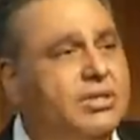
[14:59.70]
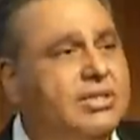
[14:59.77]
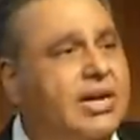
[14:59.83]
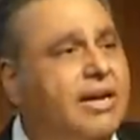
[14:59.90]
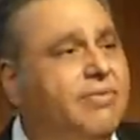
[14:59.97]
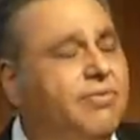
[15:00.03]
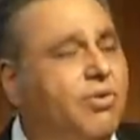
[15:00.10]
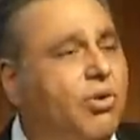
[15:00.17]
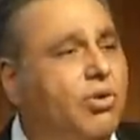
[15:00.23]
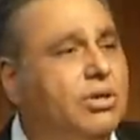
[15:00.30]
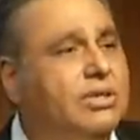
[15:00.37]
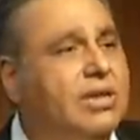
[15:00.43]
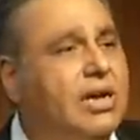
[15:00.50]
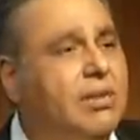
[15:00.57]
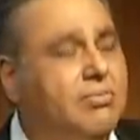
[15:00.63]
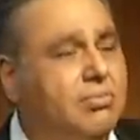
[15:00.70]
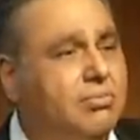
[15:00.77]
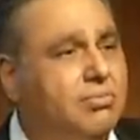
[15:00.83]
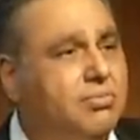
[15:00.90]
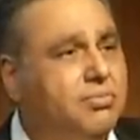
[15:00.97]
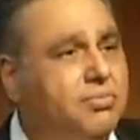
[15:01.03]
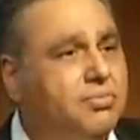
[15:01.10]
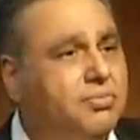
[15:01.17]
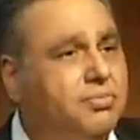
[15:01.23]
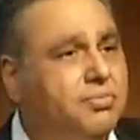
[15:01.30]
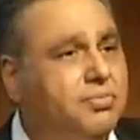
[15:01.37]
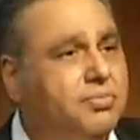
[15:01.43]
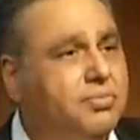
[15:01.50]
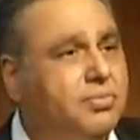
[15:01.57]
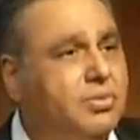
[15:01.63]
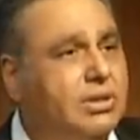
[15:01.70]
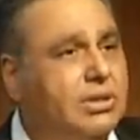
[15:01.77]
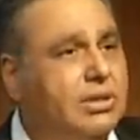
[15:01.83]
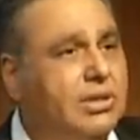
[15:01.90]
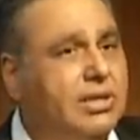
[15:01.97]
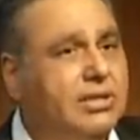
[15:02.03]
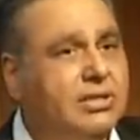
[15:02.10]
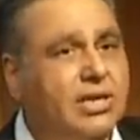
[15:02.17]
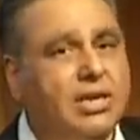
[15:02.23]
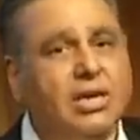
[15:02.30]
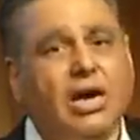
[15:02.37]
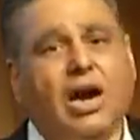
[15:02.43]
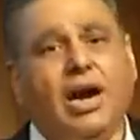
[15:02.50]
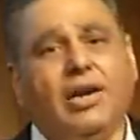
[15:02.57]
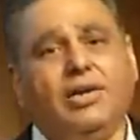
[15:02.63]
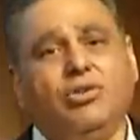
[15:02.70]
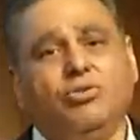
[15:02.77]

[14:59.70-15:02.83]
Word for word: deaf or dumb, it's kind of hard